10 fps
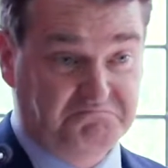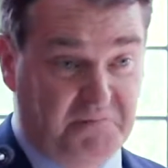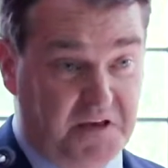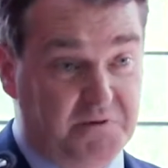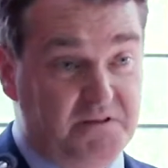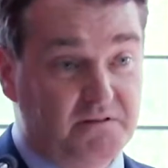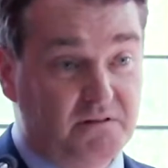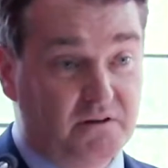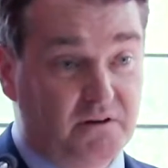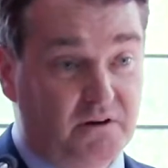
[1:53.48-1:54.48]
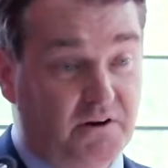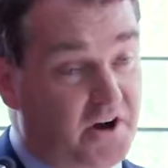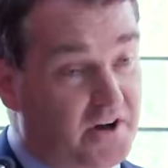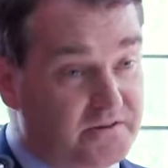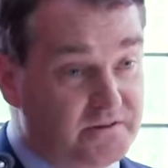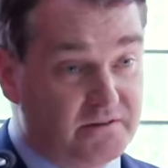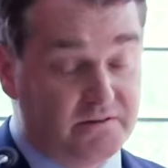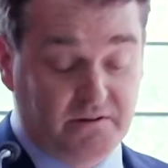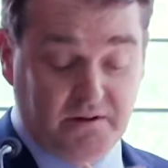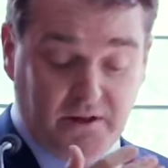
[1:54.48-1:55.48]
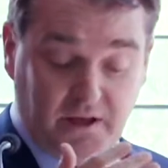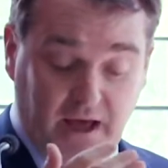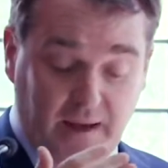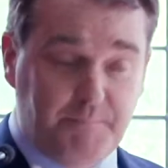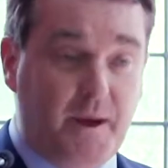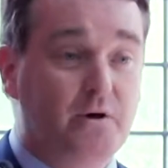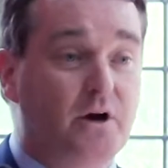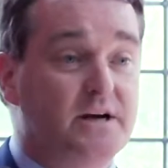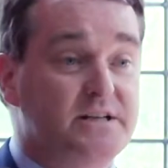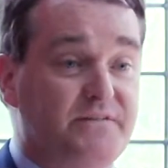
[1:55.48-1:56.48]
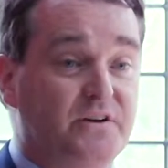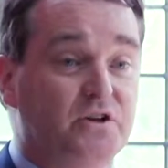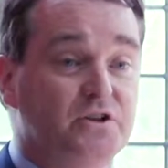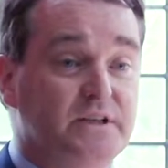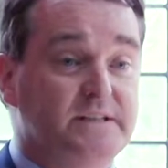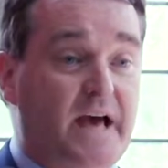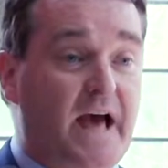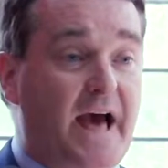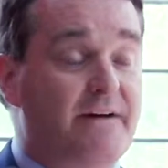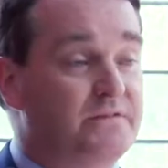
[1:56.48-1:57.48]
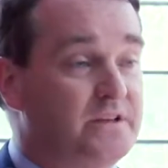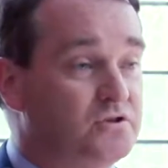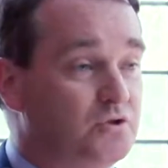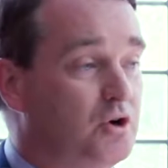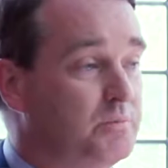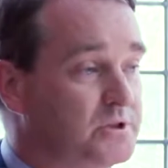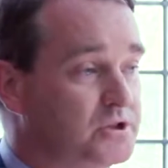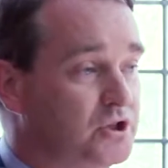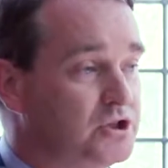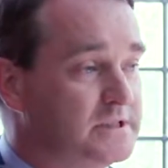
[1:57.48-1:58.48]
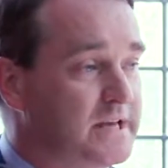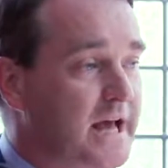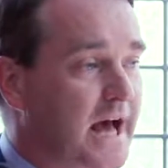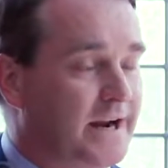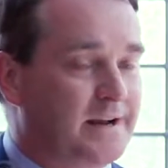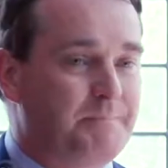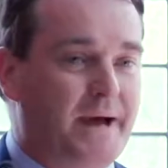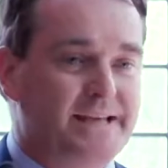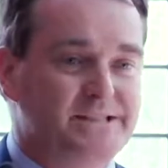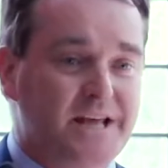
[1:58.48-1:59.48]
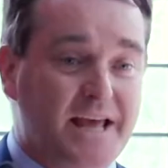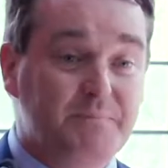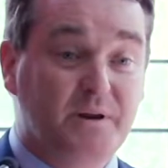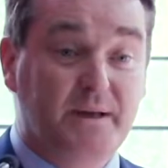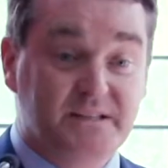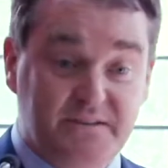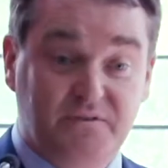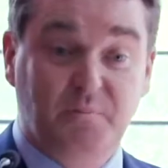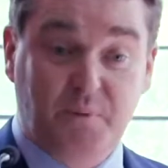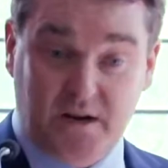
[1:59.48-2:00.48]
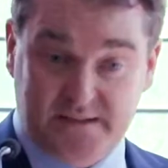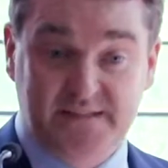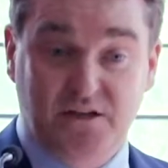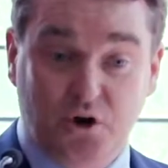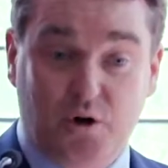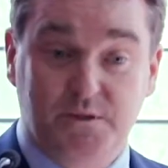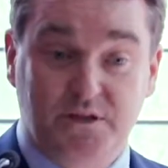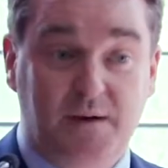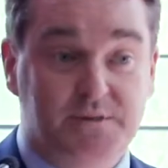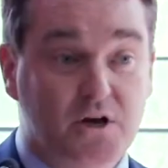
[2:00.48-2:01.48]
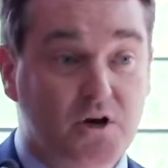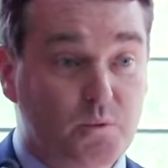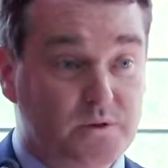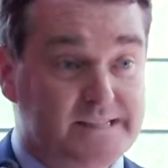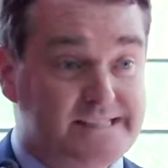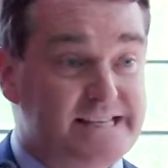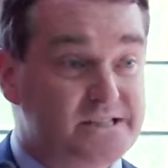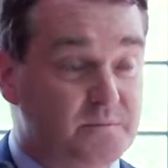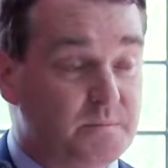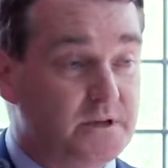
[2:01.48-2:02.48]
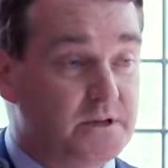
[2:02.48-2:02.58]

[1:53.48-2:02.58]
Maybe, or not, about our difficulty to have these grown-up discussions and our capacity to implement difficult policies in normal times, where the system